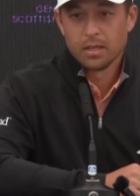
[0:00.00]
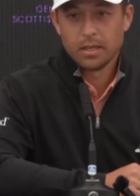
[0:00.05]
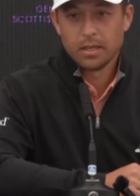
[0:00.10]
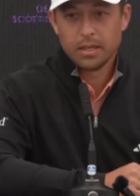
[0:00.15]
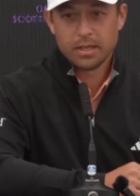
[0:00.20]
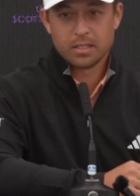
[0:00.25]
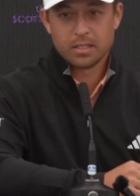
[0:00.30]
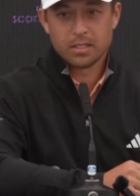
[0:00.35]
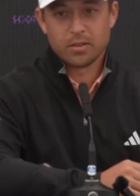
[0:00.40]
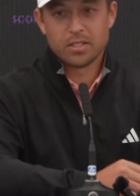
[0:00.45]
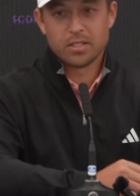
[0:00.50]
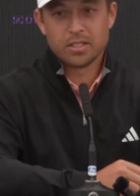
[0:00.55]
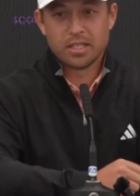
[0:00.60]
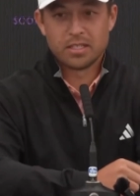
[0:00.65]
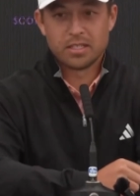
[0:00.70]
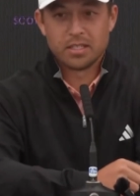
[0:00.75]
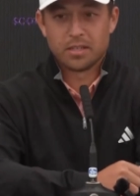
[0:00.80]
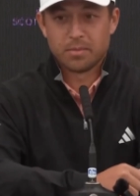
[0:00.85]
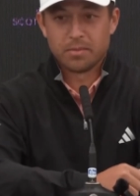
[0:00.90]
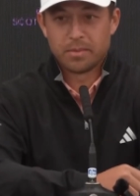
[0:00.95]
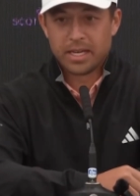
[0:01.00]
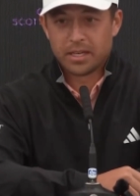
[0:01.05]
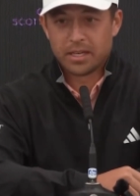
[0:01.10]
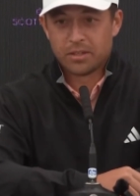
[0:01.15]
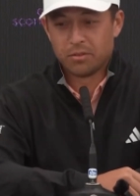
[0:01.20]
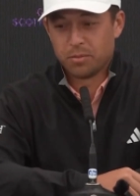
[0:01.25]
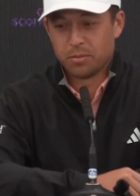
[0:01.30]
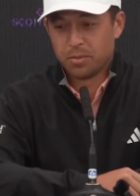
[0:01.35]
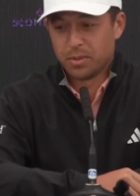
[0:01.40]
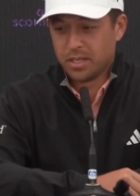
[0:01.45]
Yeah, it's always nice to come back
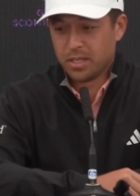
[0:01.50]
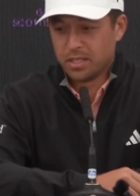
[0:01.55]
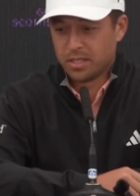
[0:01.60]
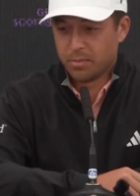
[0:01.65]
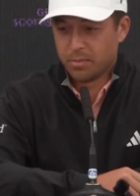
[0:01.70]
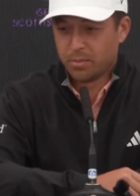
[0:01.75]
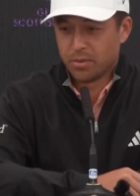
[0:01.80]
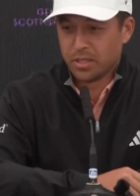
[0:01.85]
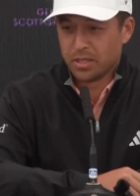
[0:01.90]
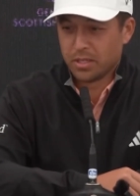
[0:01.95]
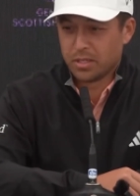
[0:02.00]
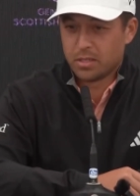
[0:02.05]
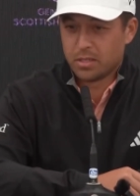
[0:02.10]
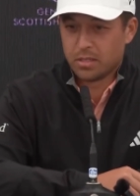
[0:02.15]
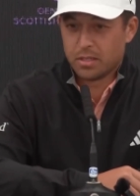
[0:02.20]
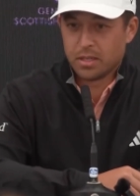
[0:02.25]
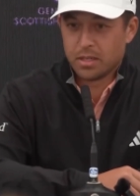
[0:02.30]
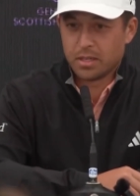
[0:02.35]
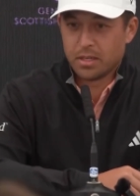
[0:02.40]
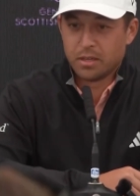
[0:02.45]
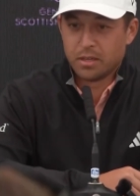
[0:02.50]
to a place that brings uh,